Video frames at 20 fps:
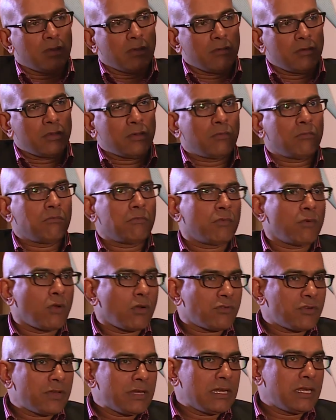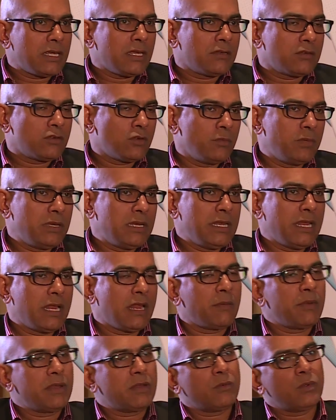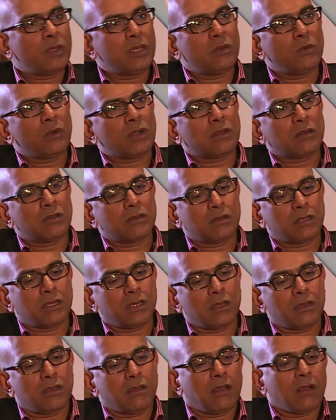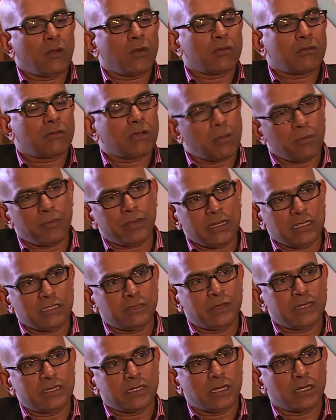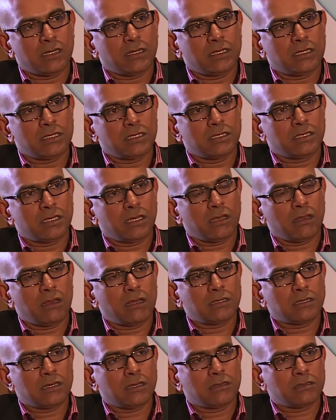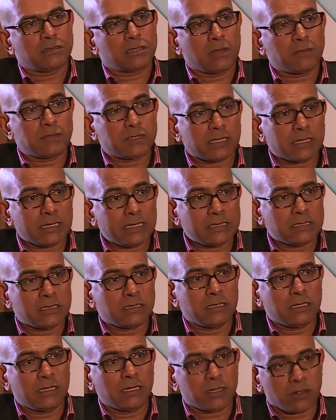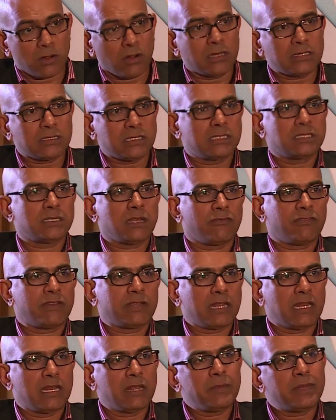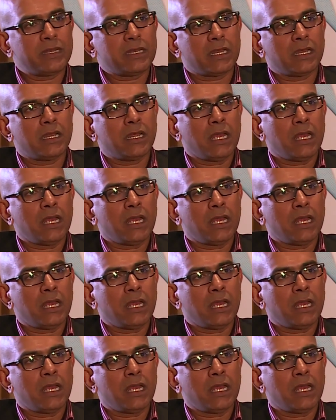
Not really 2 billion. I mean, our company's mission is as a Samsung Electronics East Africa Limited.